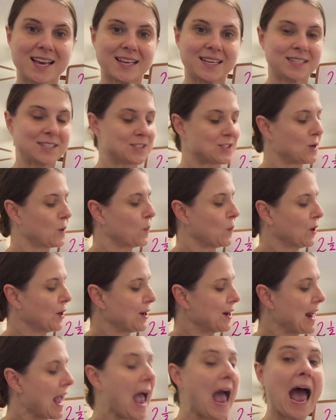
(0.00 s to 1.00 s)
So we're
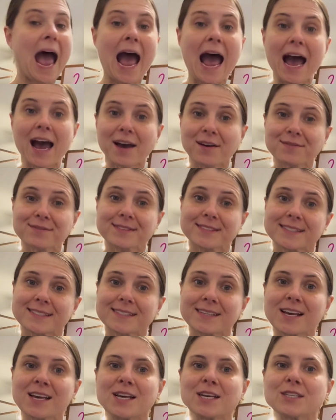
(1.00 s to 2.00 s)
in halves.
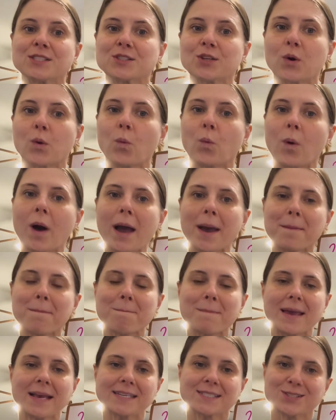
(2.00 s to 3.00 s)
So what
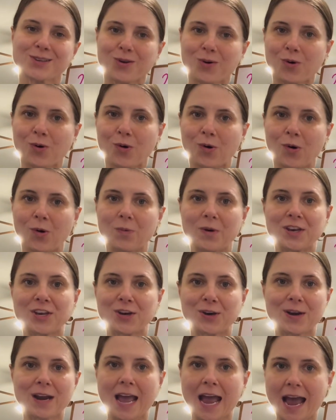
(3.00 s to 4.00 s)
makes a whole when you're
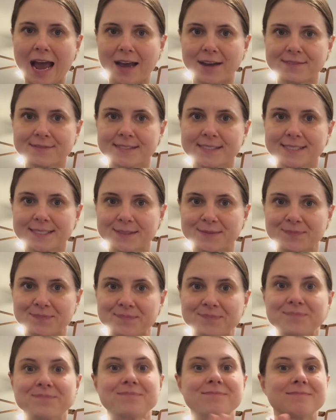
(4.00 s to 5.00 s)
in halves?
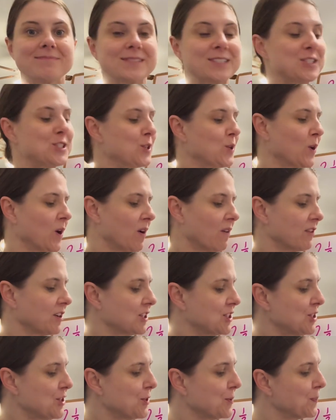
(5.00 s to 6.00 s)
2 over
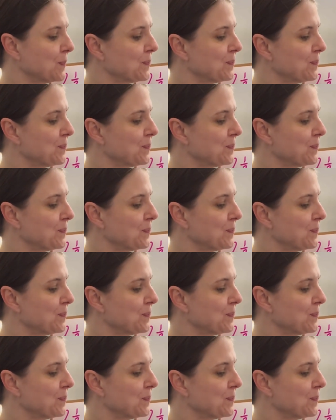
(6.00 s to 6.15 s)
2.